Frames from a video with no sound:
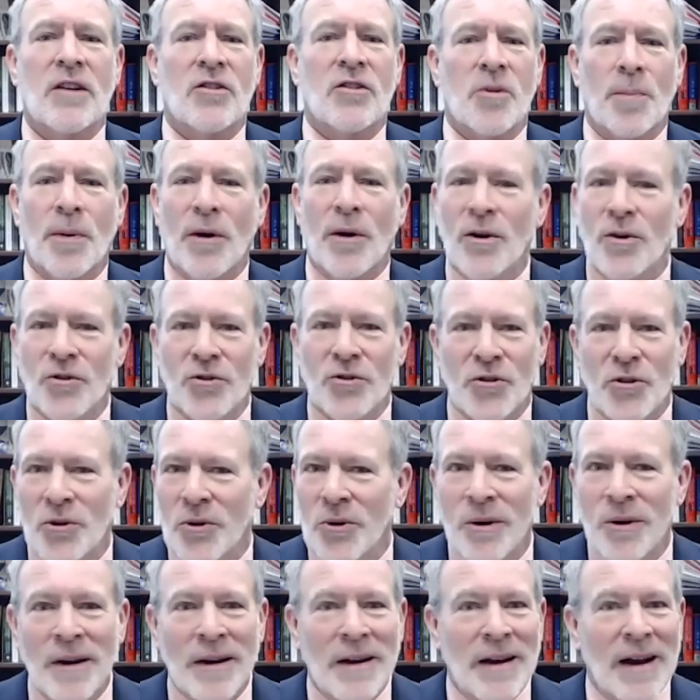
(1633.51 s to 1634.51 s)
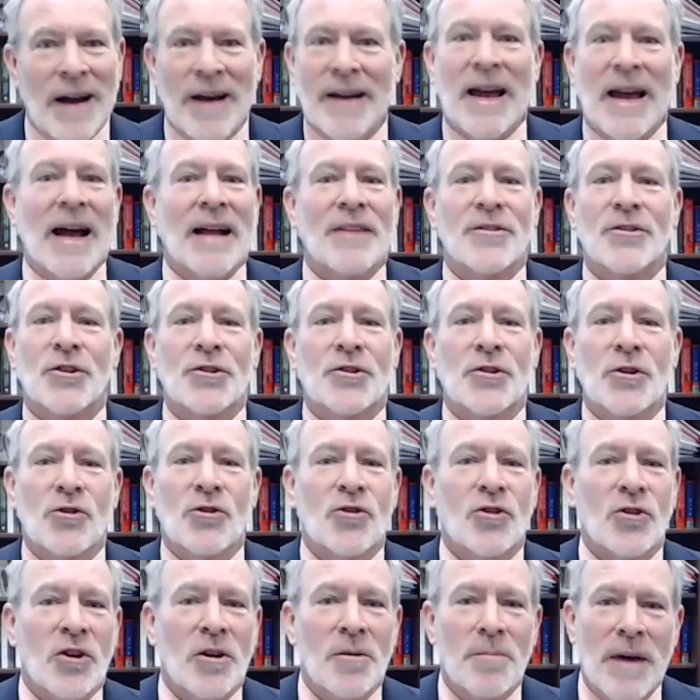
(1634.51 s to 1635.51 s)
as opposed to a
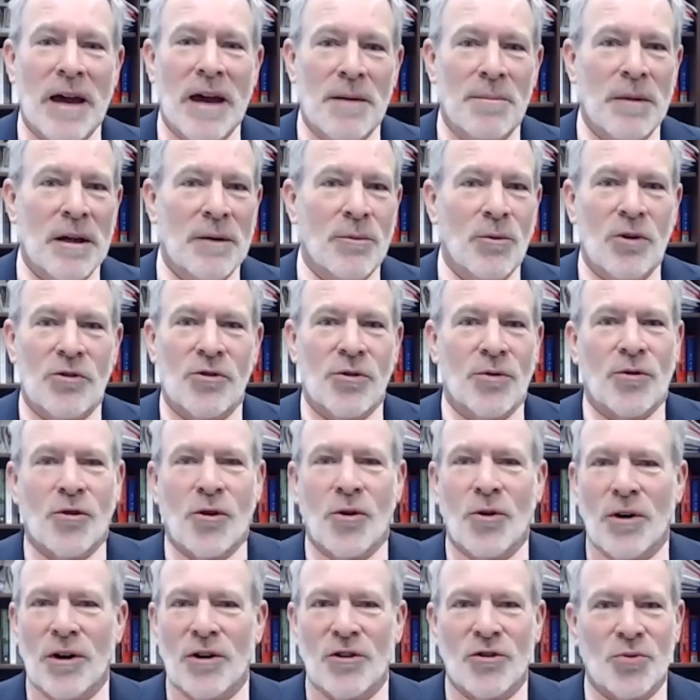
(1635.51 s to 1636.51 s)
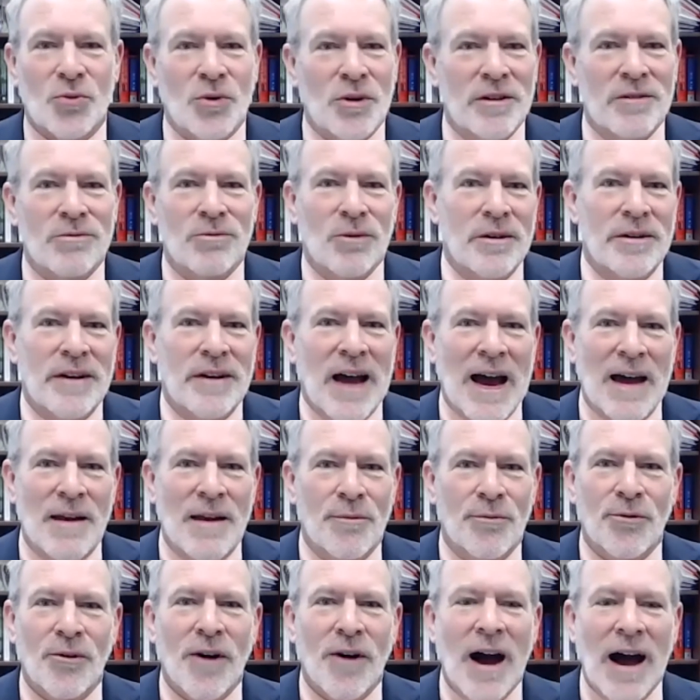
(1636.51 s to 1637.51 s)
constitutional amendment, which of course would
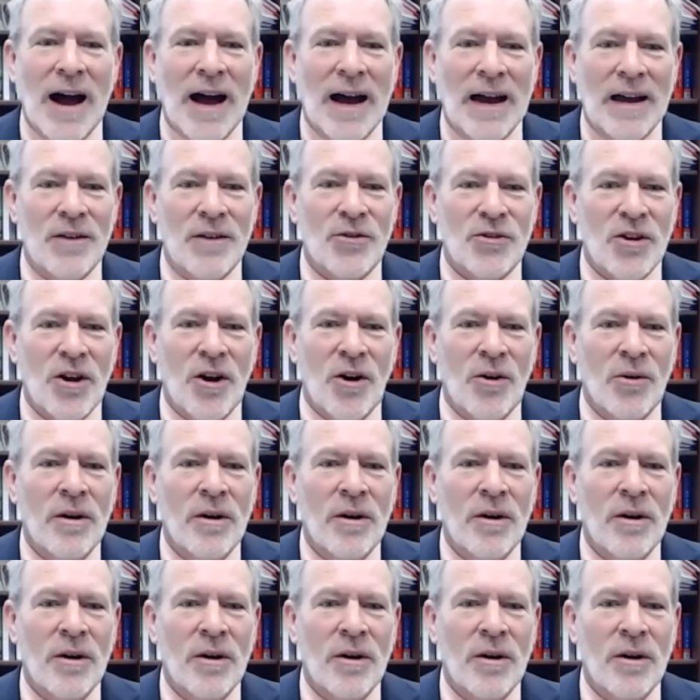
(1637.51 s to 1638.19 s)
not fly. So